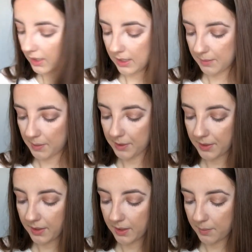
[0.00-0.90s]
I'm going
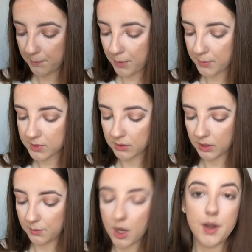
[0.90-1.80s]
to pop some
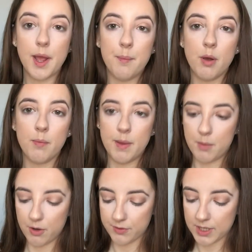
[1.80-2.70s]
glue on and put them
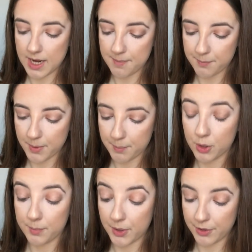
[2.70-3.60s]

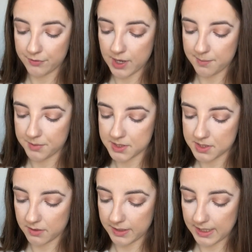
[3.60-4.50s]
on off camera,
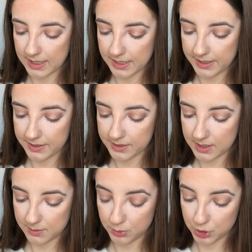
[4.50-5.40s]
and
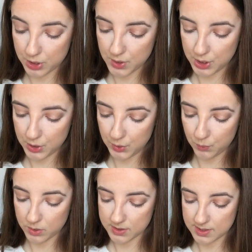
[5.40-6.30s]
I will show you
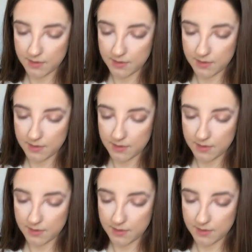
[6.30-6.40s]
once they're